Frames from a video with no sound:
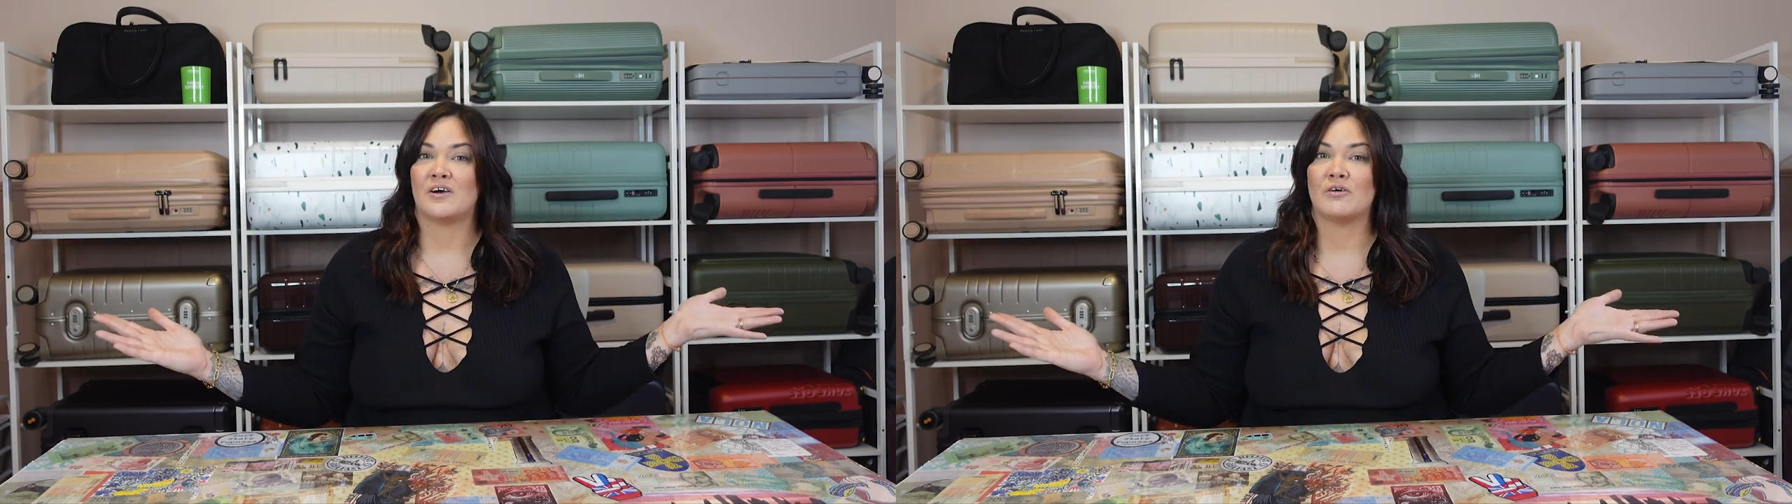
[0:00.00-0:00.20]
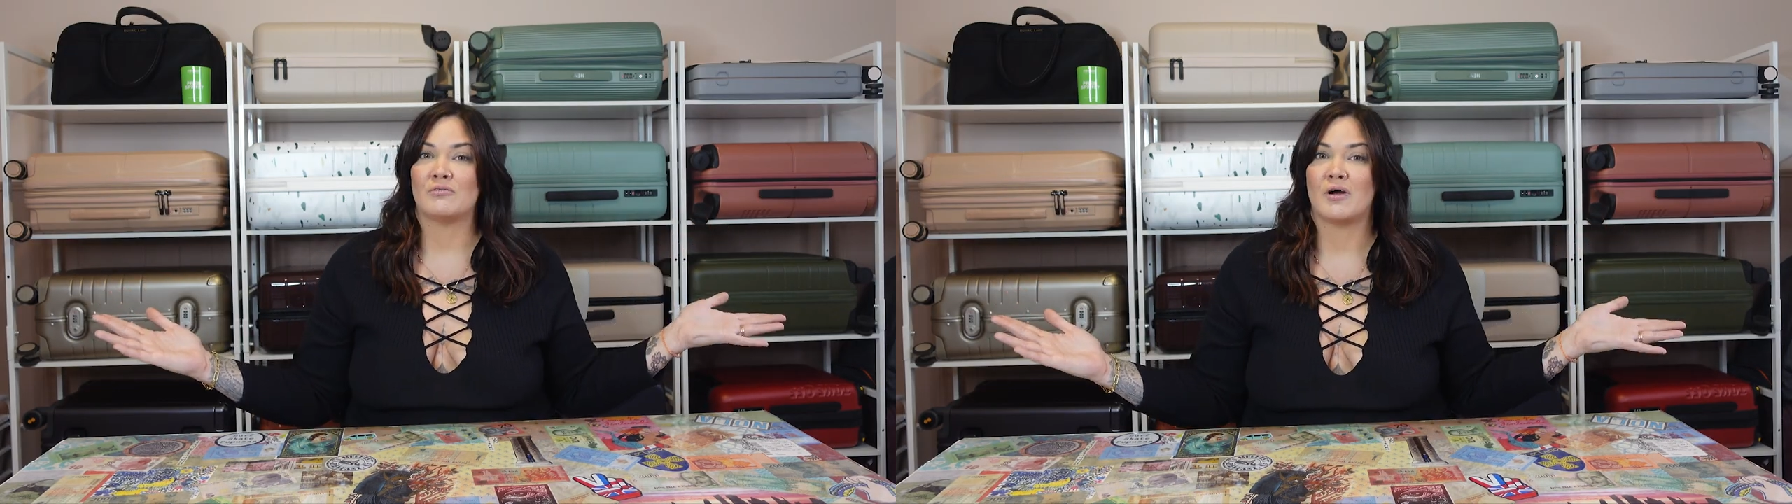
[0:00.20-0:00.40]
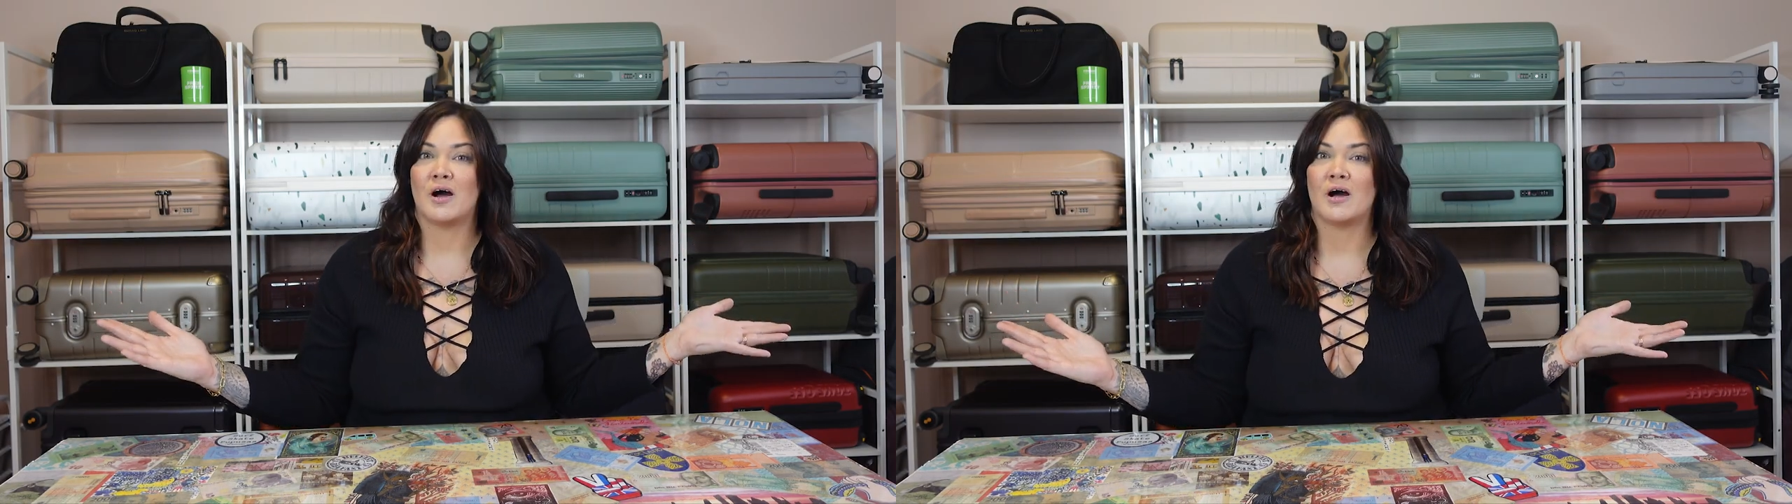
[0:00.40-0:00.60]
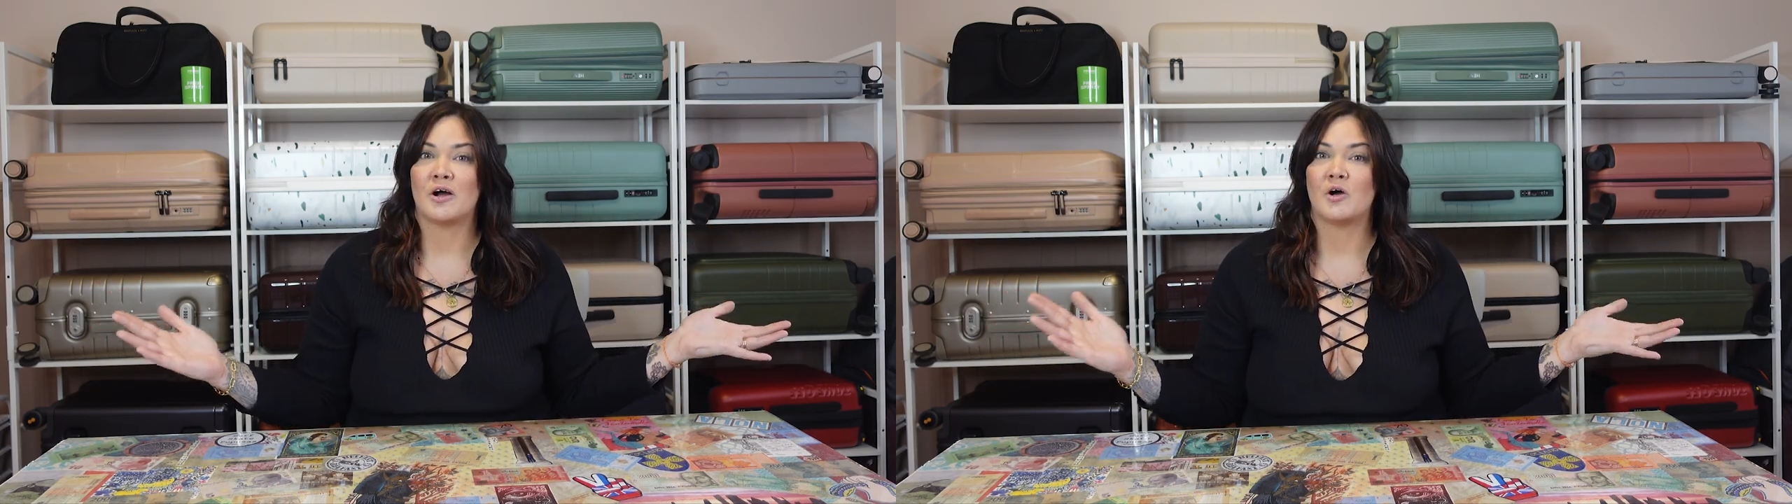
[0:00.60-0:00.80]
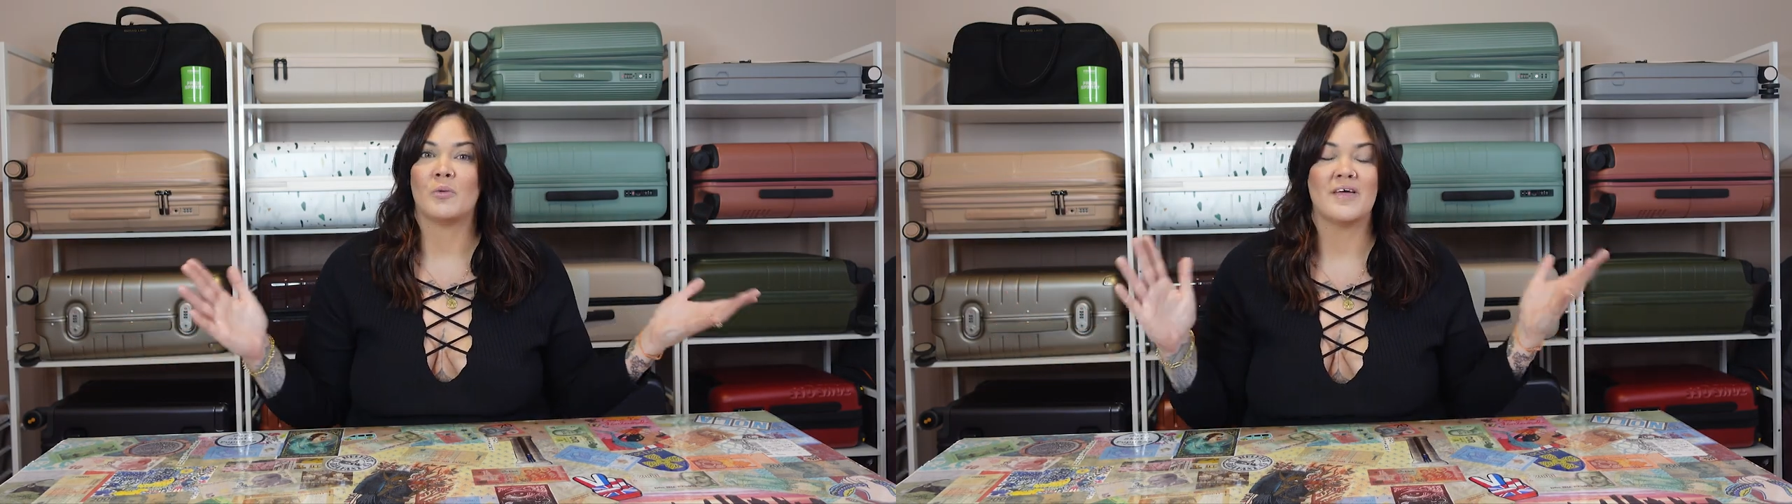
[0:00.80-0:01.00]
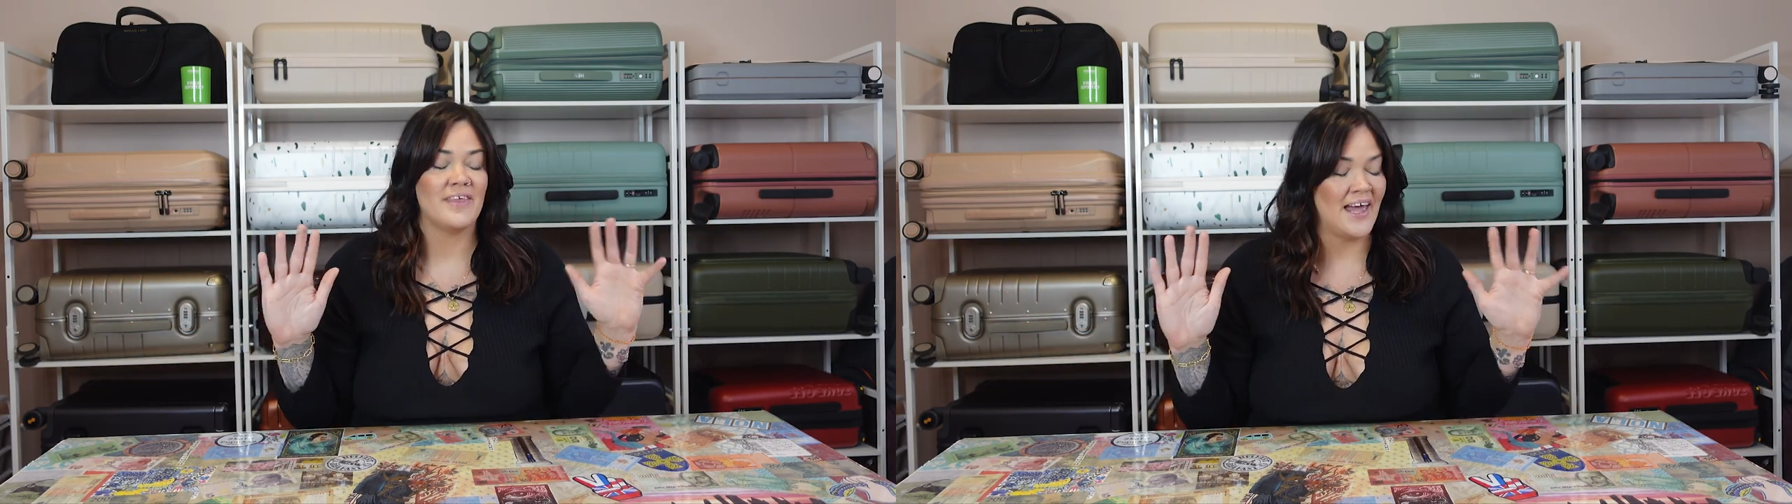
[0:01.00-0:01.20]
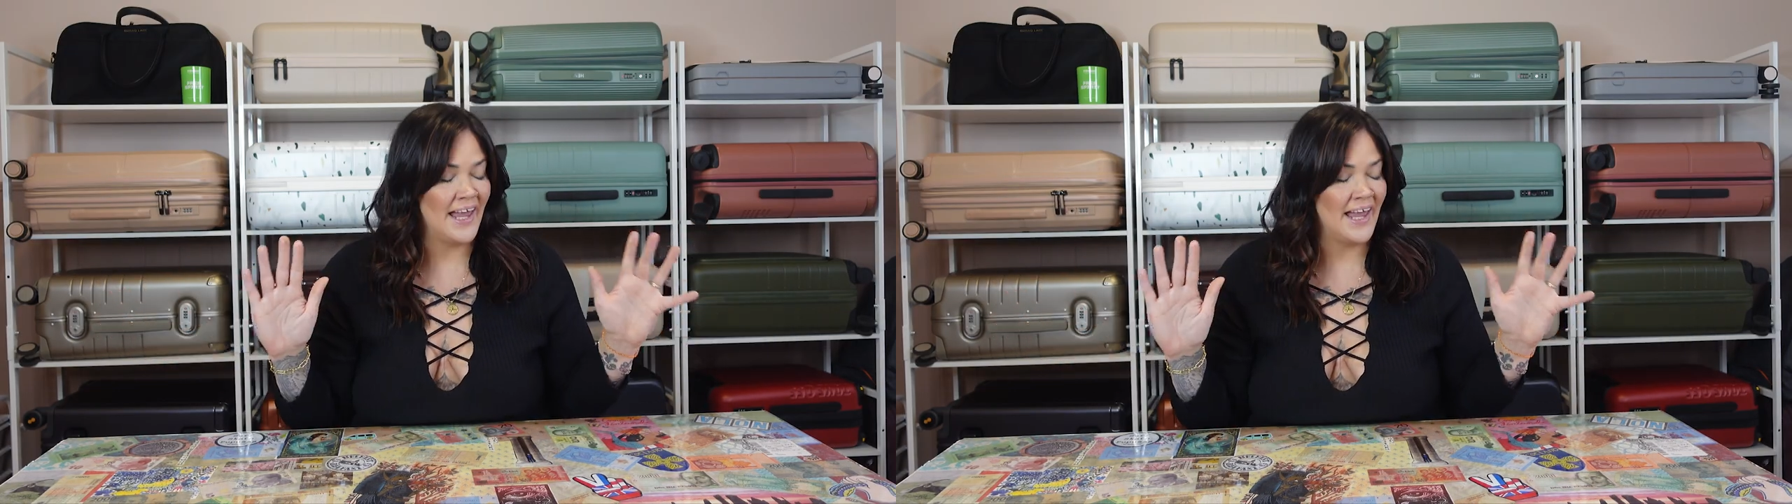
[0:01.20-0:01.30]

go wrong with